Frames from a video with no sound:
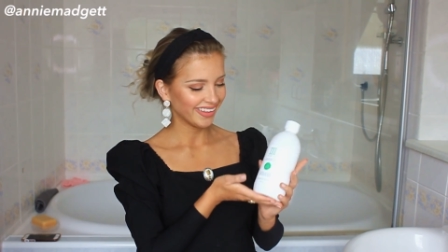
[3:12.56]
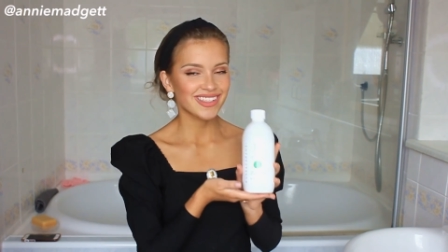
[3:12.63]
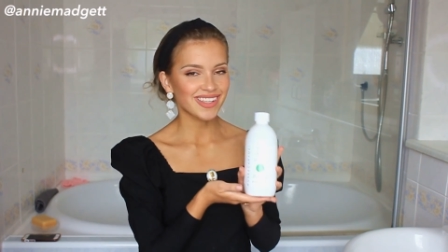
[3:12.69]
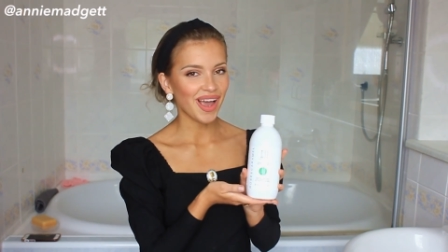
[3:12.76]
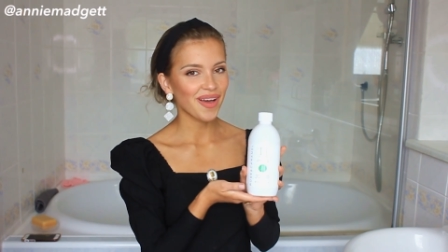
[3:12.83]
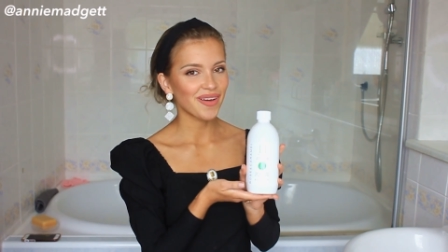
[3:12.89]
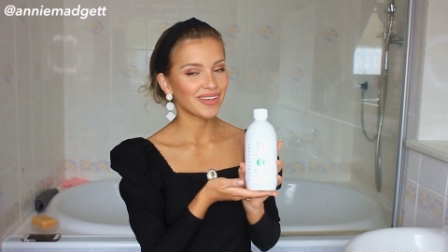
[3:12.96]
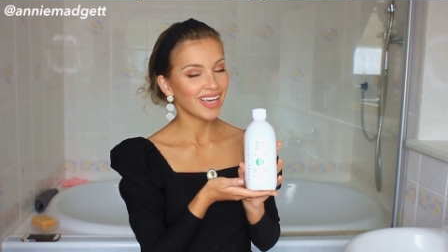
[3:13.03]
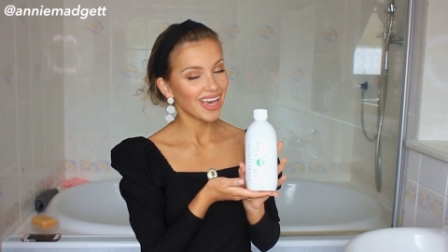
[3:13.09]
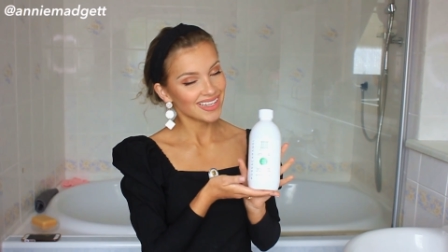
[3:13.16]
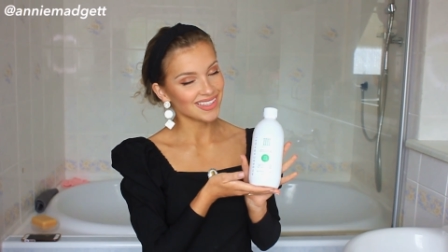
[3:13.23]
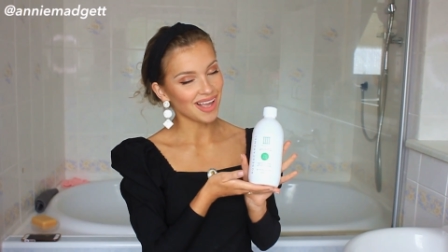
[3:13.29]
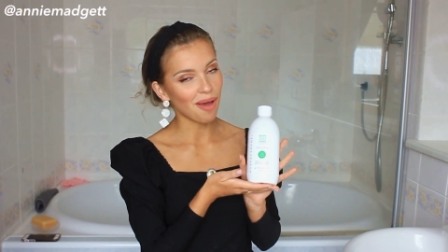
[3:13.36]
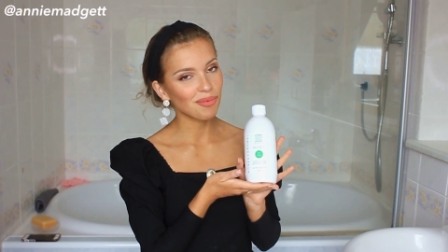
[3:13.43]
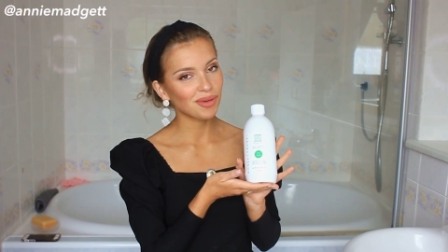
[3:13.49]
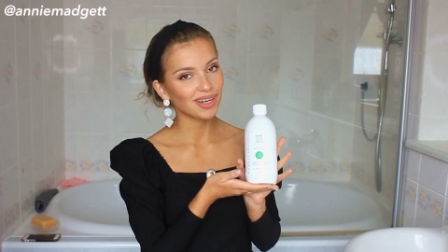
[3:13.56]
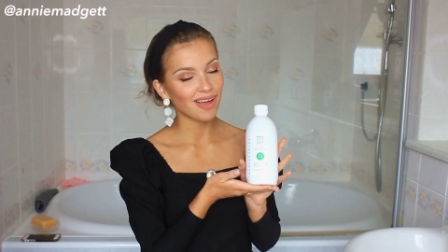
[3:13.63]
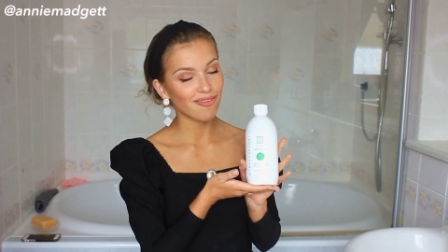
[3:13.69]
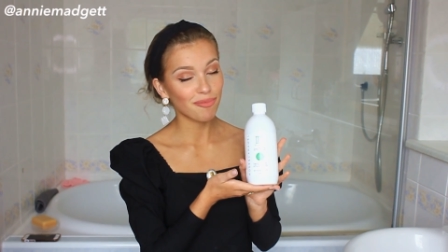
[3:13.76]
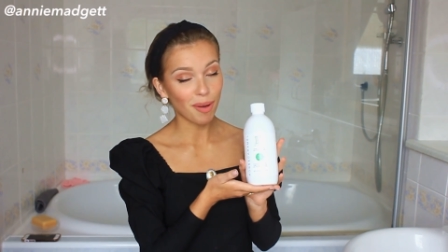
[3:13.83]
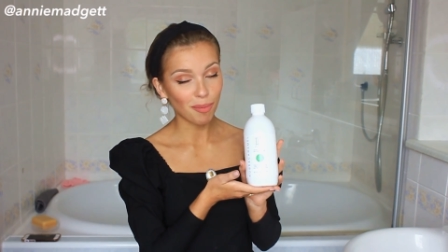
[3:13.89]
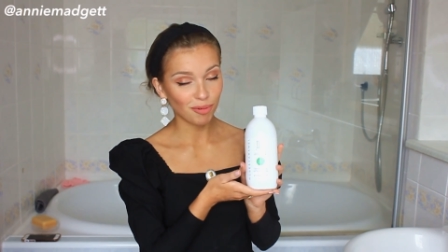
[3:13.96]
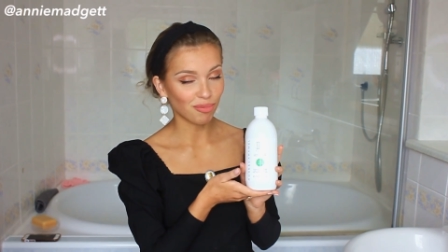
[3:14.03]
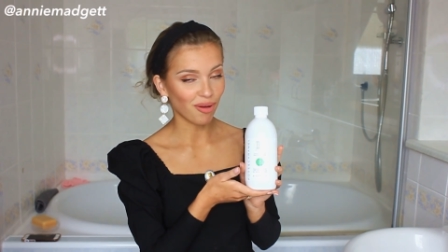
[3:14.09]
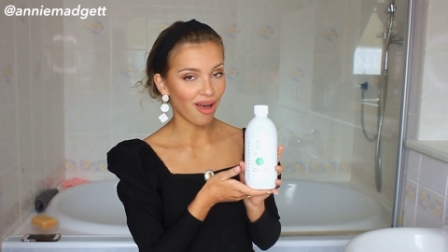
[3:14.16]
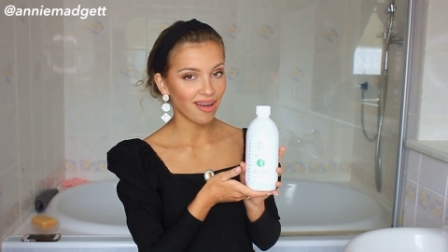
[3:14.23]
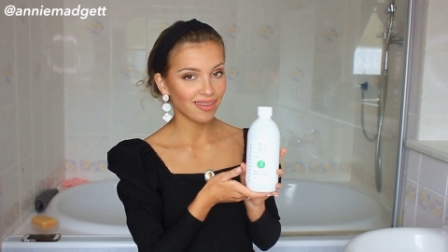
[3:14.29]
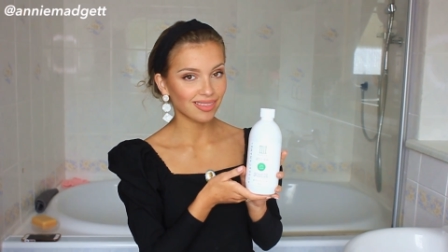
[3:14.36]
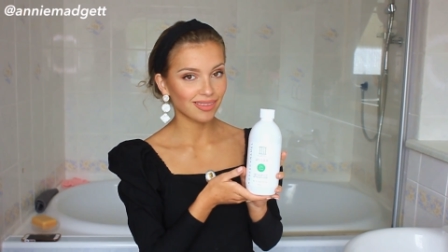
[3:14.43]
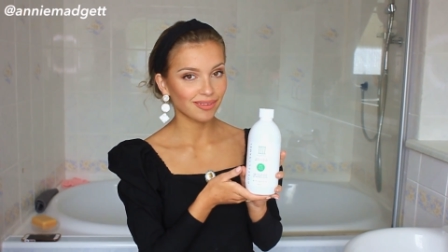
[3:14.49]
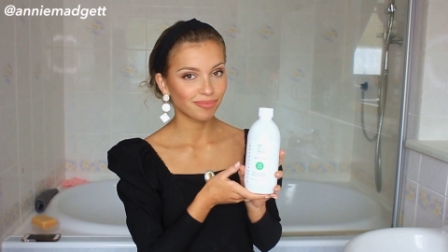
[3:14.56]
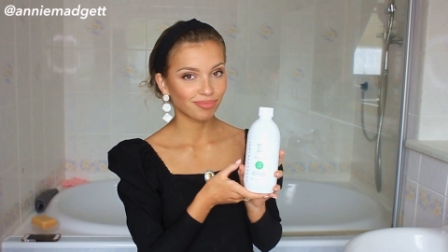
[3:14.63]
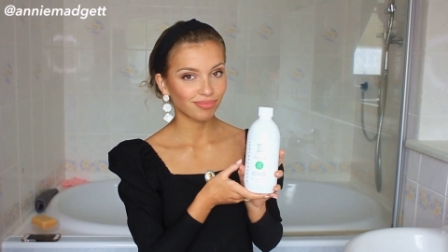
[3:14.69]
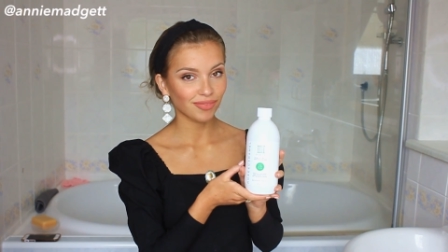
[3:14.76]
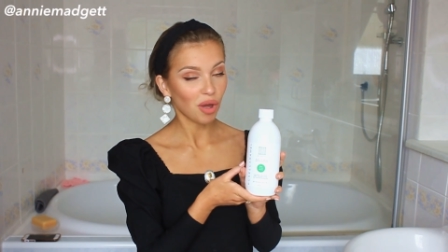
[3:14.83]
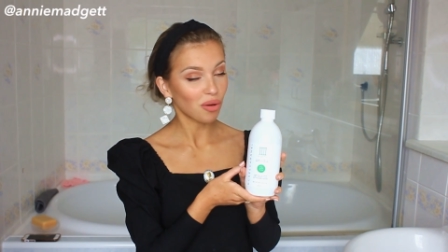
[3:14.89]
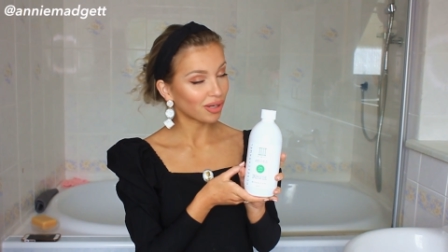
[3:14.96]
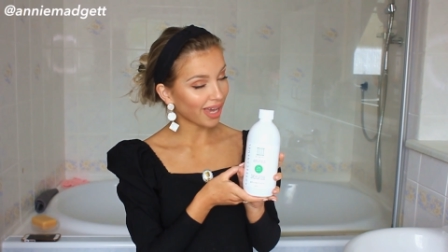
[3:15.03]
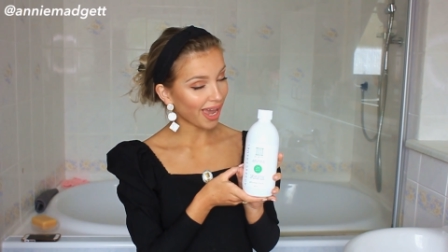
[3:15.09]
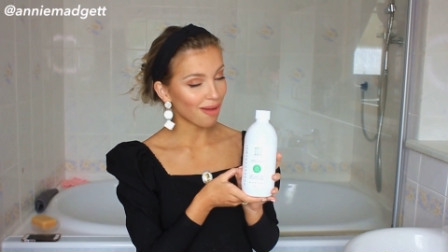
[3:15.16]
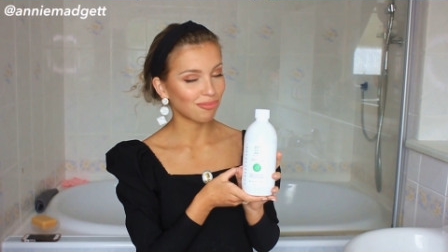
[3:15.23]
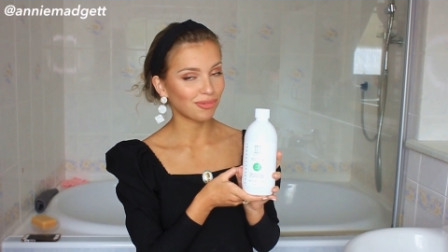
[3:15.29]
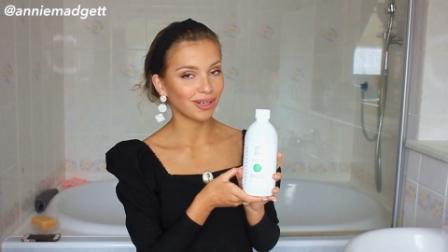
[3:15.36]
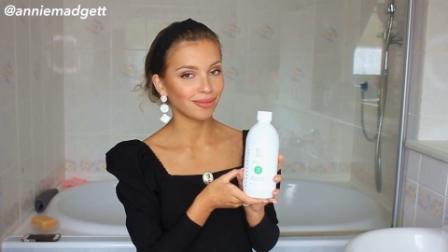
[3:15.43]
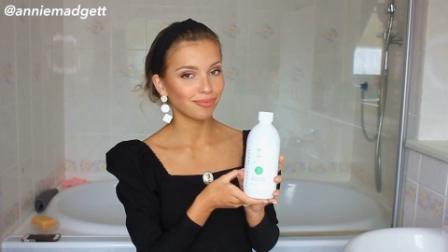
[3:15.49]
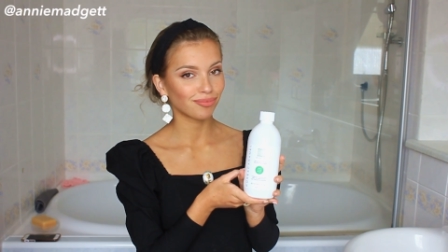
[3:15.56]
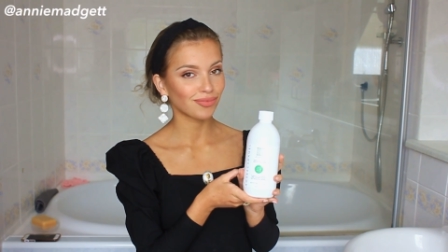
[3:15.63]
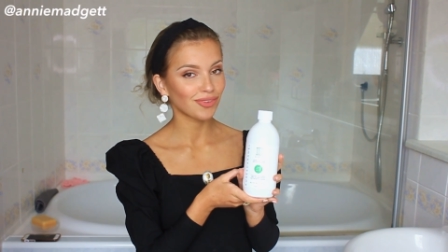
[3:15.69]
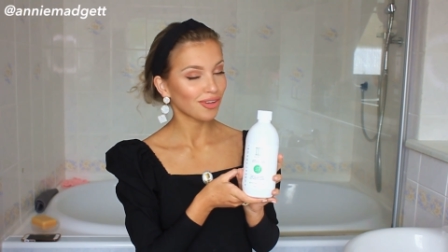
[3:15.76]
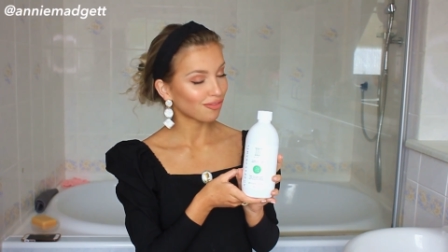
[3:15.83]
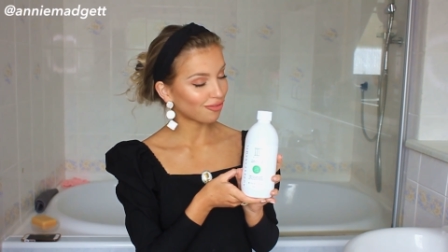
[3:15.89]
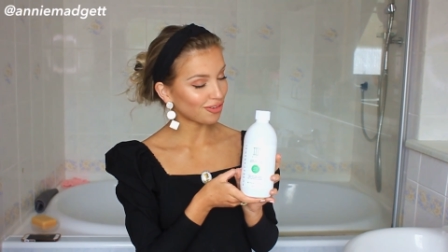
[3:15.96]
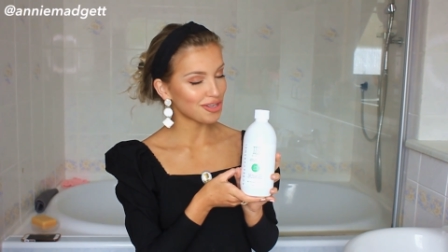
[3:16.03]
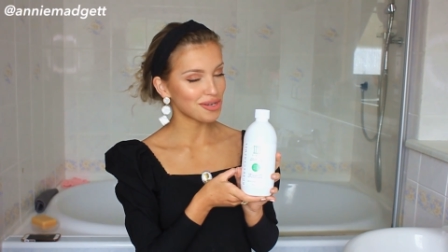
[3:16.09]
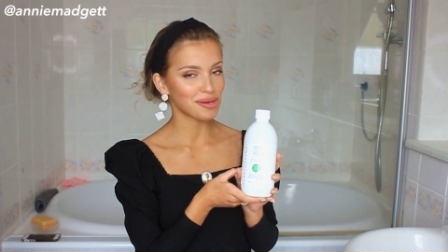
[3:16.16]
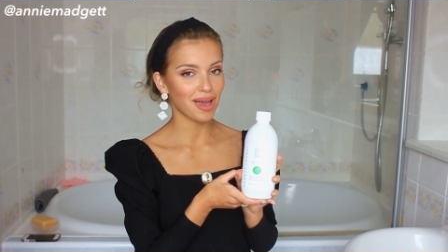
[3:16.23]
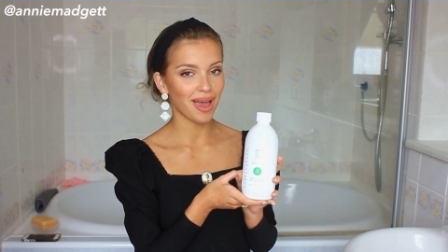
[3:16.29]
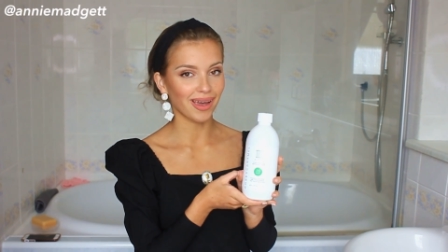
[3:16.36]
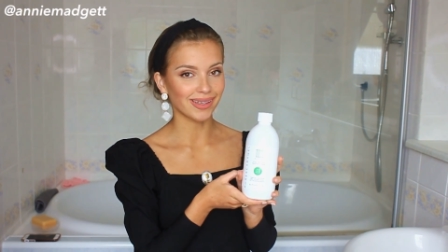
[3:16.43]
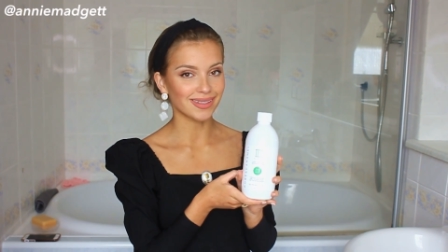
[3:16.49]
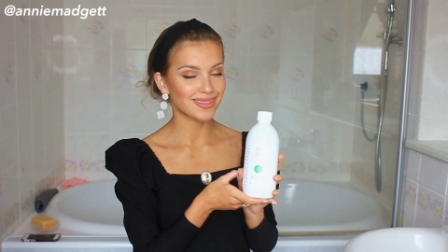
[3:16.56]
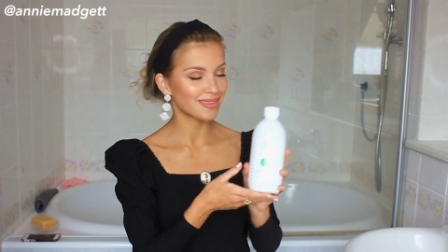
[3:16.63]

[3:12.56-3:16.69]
so yes, I'm gonna have a bubble bath on camera for you guys.